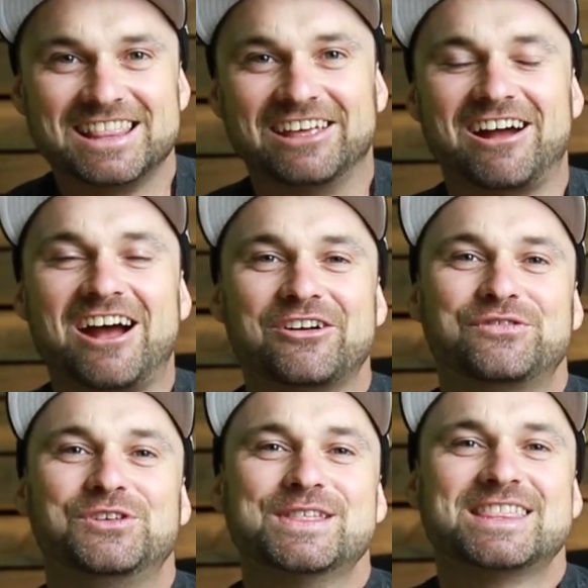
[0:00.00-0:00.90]
There are a
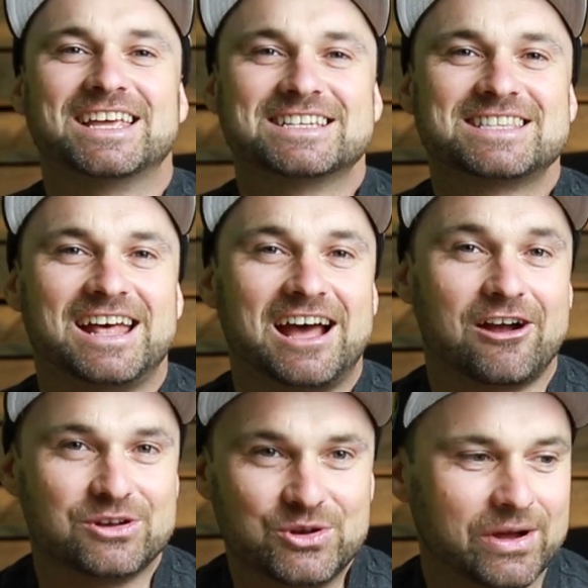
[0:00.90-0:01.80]
few things that
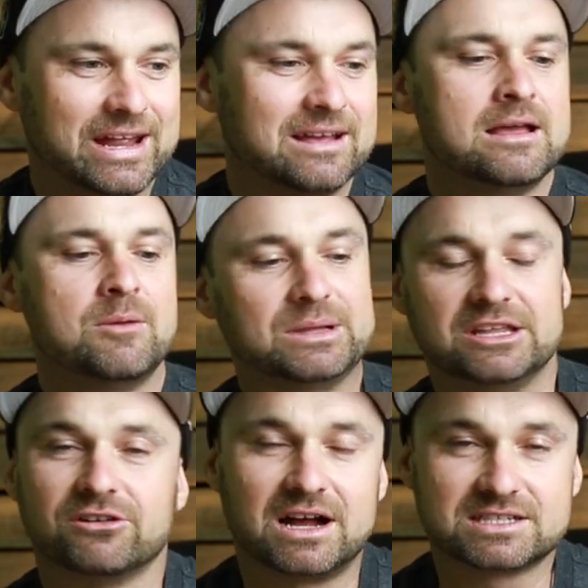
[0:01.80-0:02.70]
are annoying, but
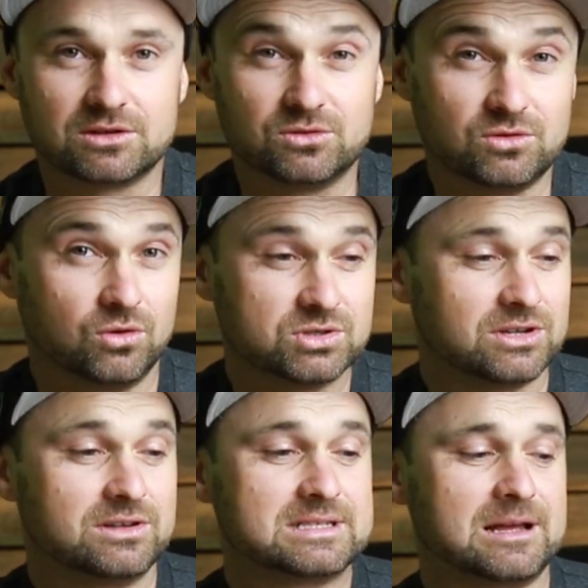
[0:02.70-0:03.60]
there are so
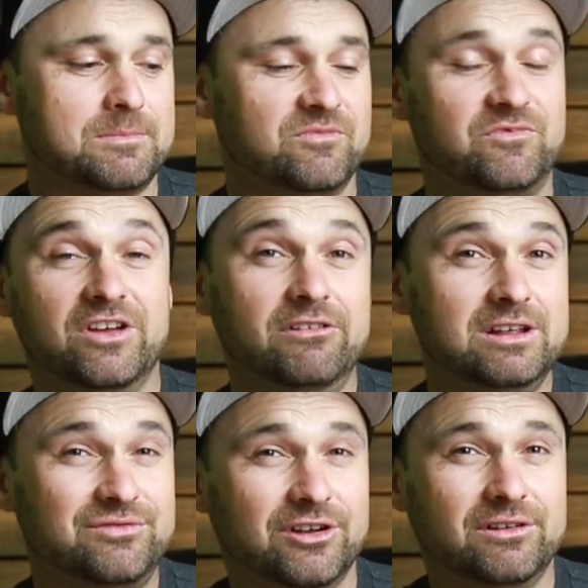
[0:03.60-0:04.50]
also some
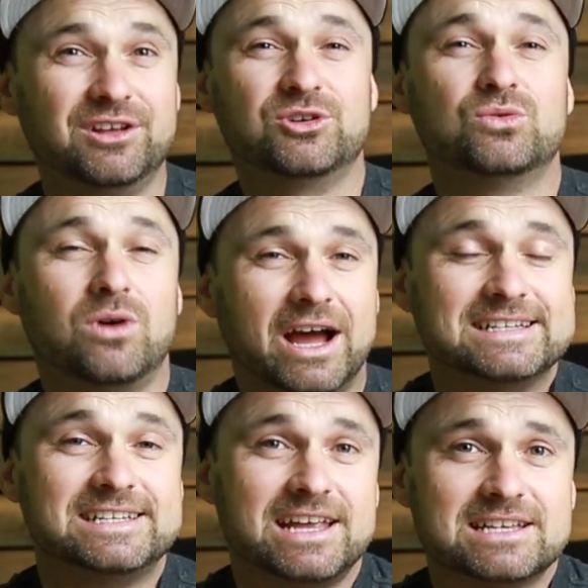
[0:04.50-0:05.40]
very, very cool
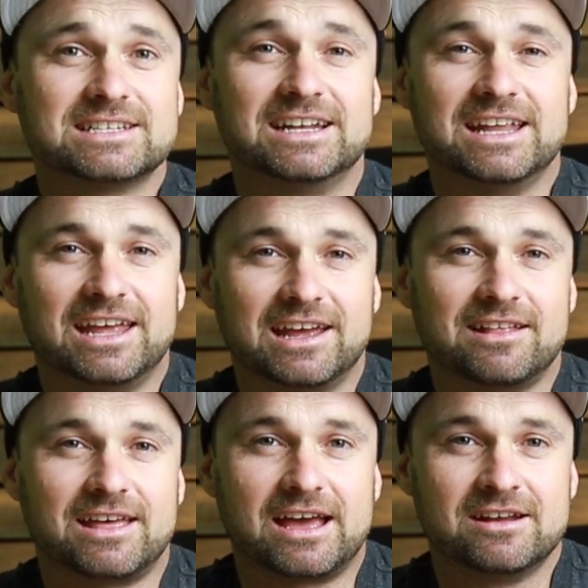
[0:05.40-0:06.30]
ideas in
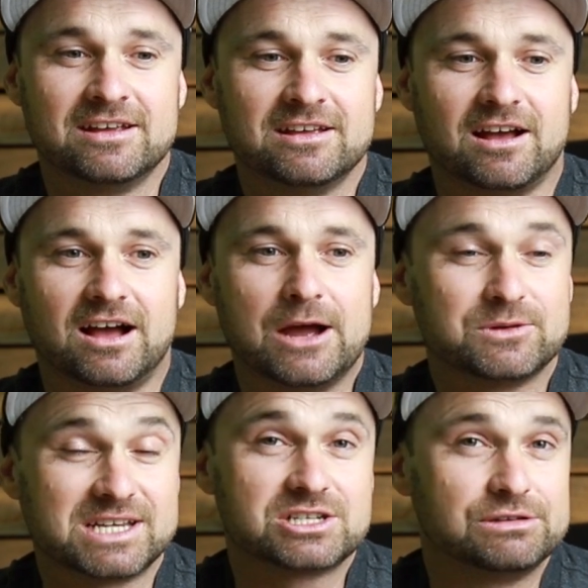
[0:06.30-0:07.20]
here that I
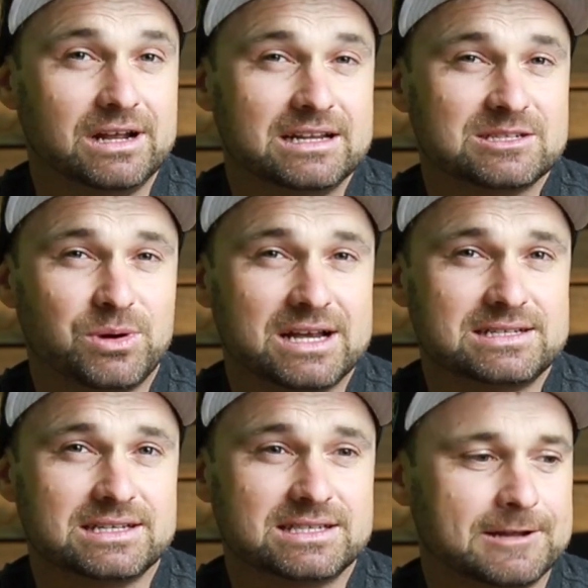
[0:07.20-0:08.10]
was actually really
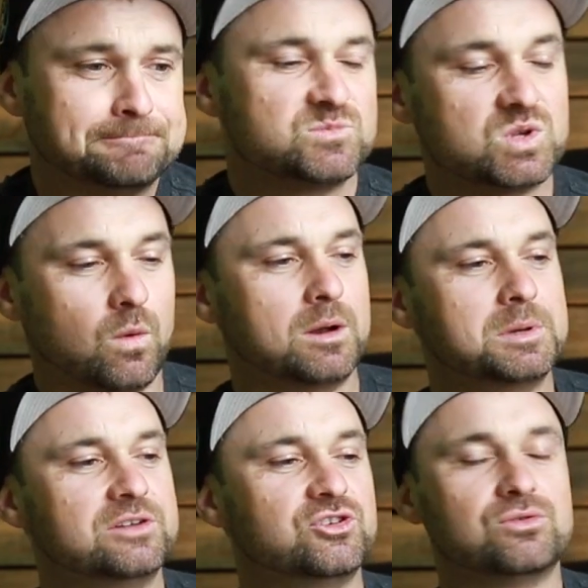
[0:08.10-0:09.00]
surprised to see. So what
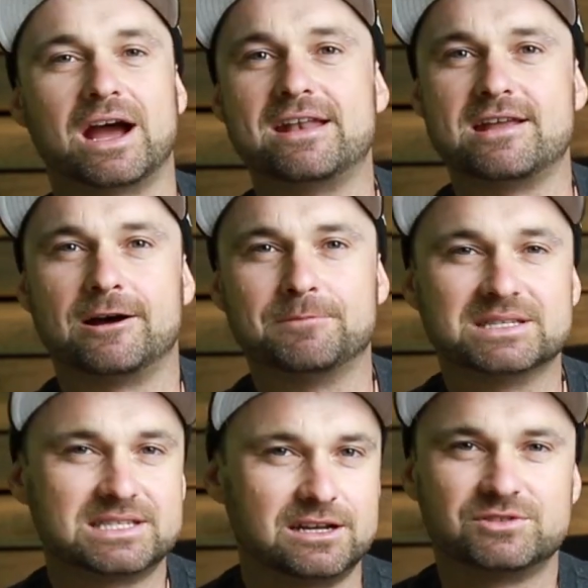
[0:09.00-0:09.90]
I'm gonna do right now,
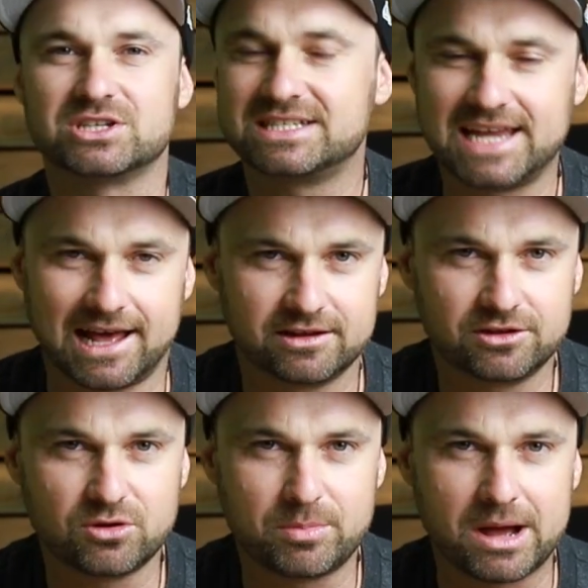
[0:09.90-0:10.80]
instead of just
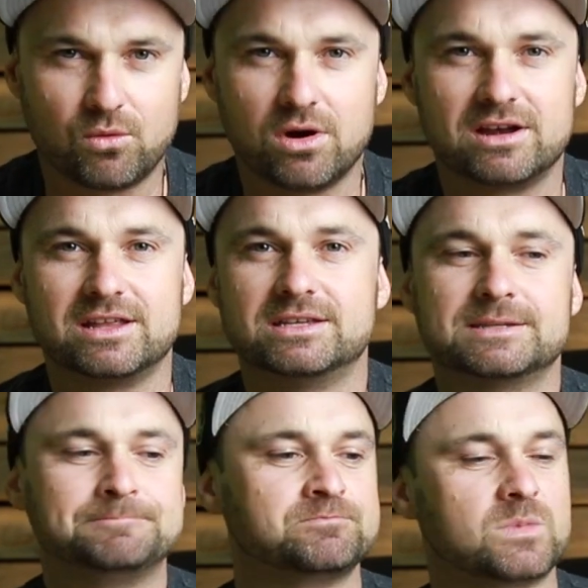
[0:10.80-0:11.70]
telling you about what it
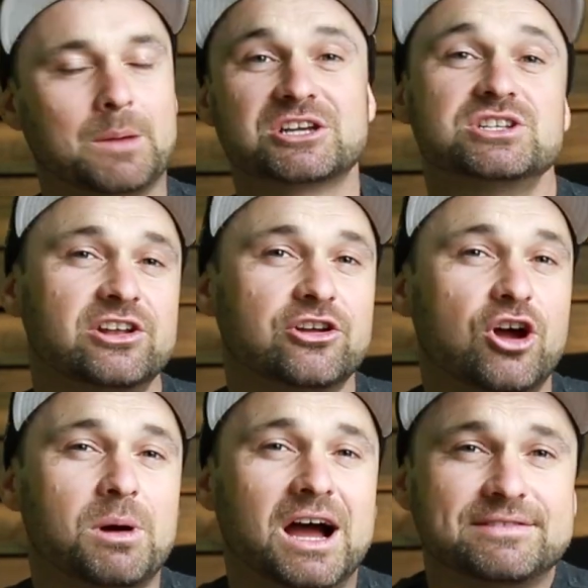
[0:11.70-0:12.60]
is, I'm actually gonna
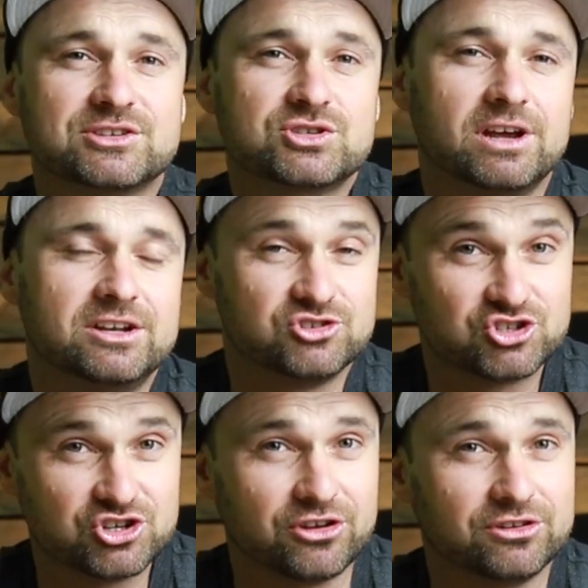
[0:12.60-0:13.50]
go behind the screen and
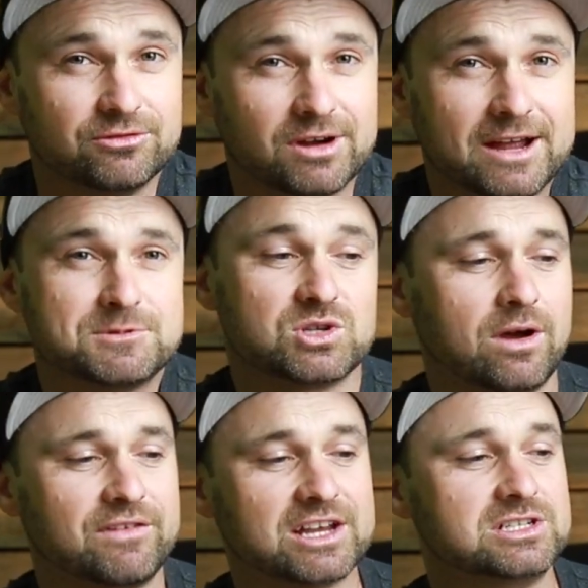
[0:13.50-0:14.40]
show you, right?
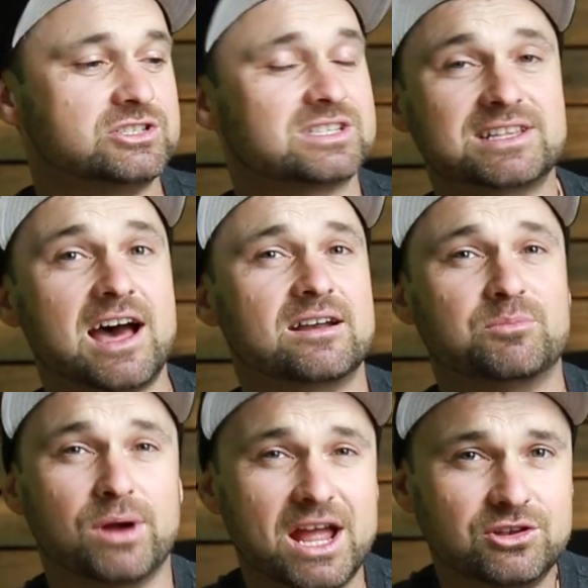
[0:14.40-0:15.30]
So I've actually just started
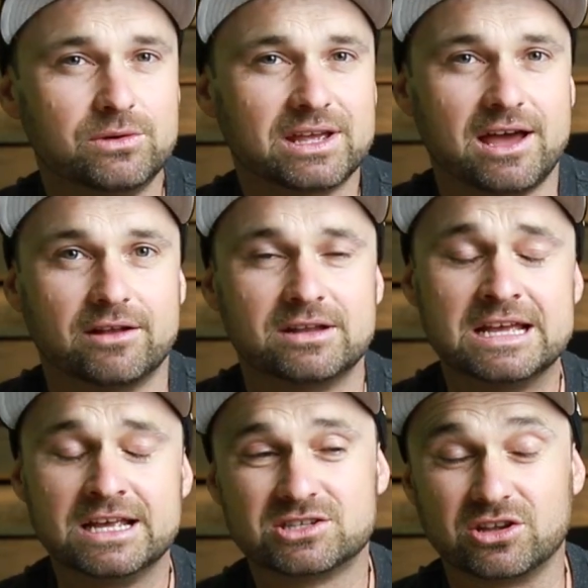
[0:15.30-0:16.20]
a brand new account.
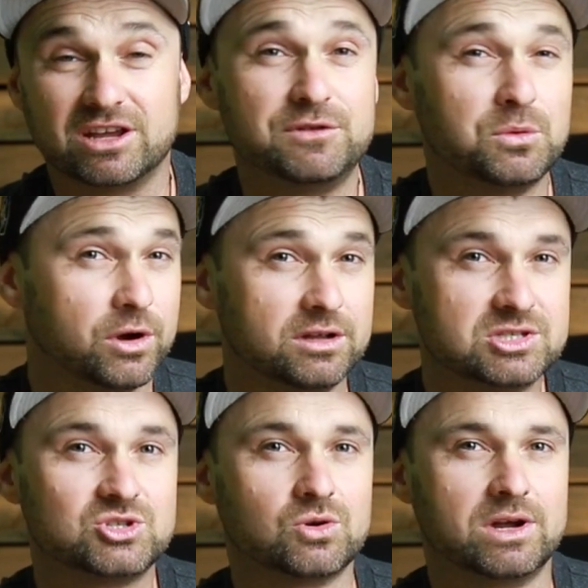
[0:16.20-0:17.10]
So if you were
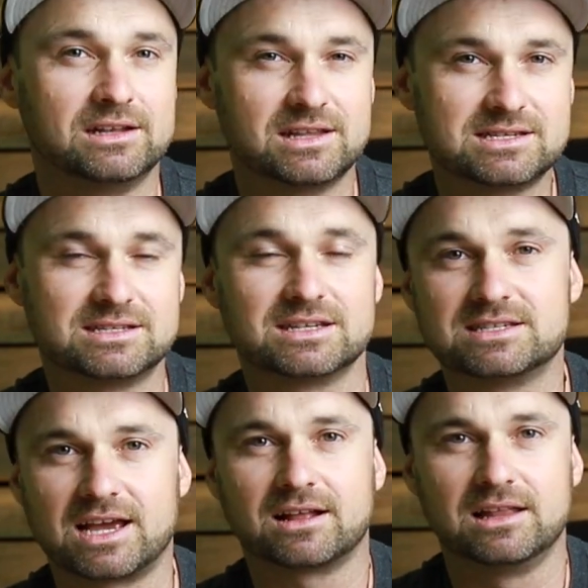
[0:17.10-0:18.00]
to join, this is
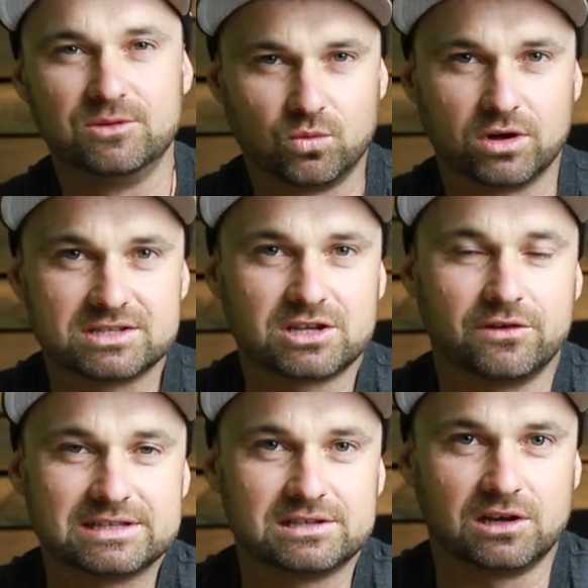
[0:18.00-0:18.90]
exactly what it's
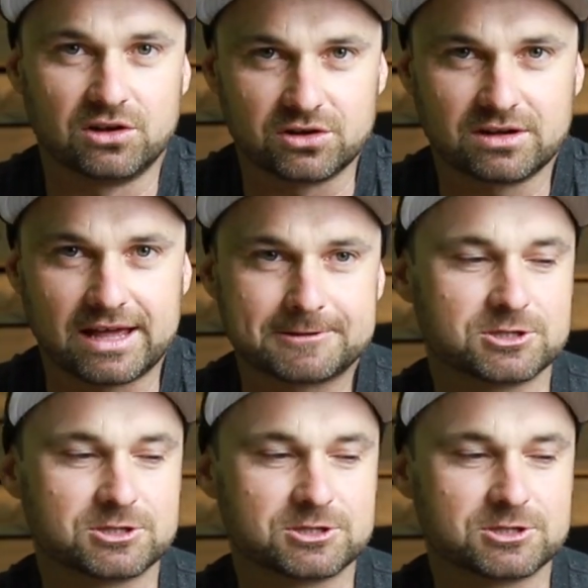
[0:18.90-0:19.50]
going to look like.